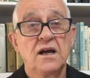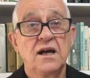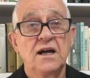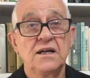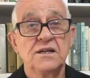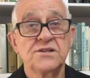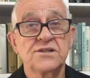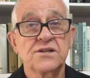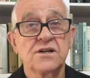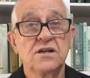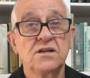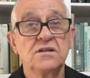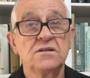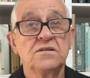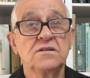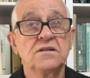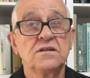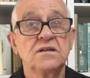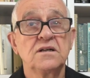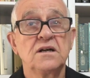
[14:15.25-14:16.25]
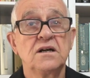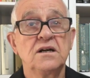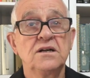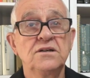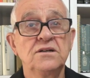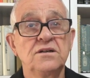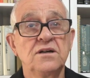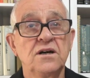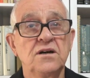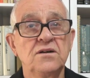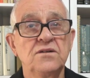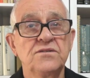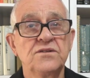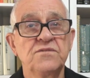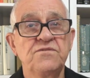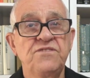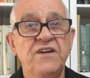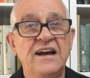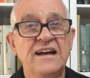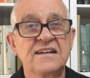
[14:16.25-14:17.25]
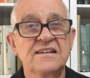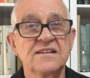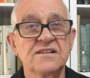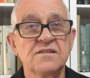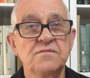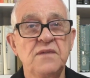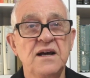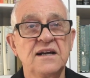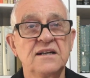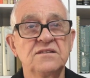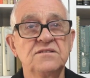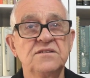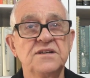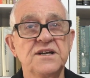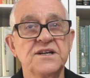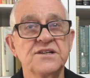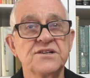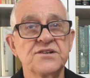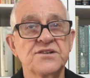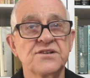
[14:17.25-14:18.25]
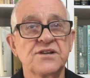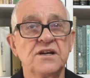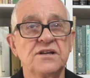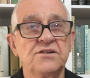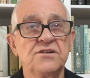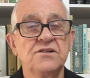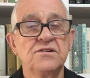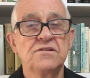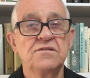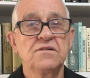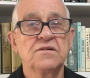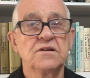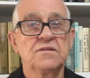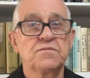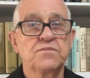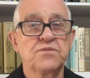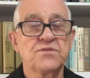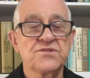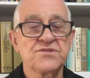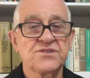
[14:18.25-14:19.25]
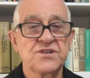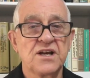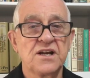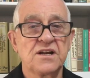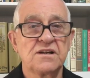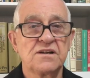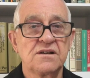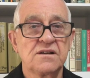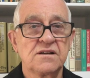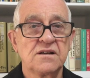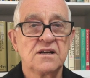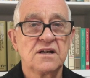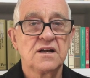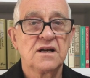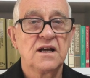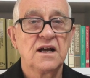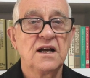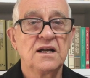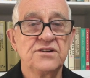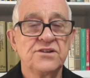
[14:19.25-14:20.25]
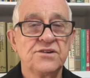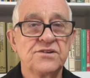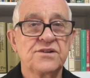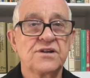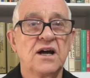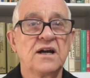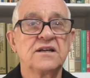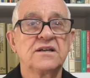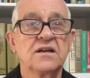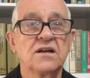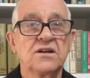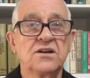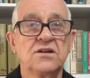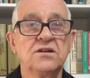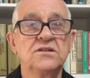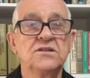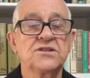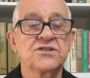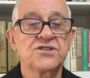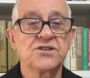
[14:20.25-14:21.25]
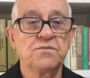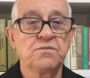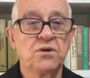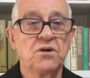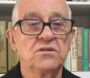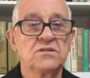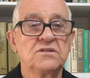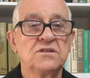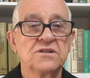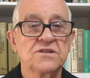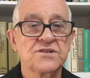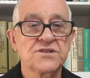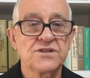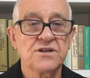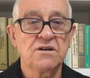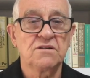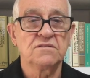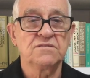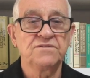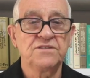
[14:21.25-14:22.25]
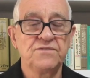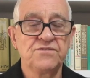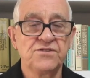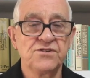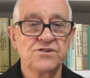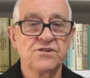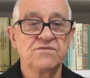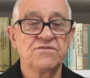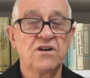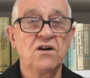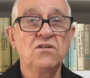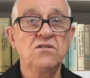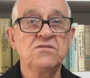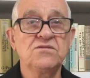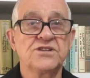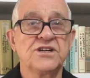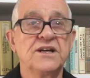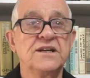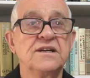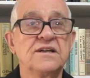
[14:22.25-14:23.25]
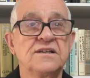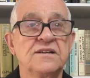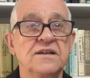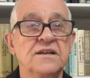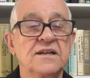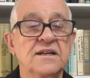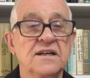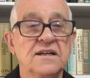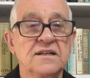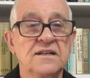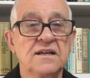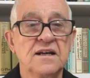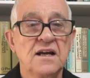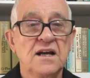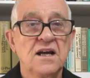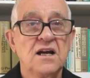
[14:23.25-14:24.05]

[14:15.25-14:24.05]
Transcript: And so, you know, the fact of the matter is that you present and you take a curse upon yourself if you divulge anything and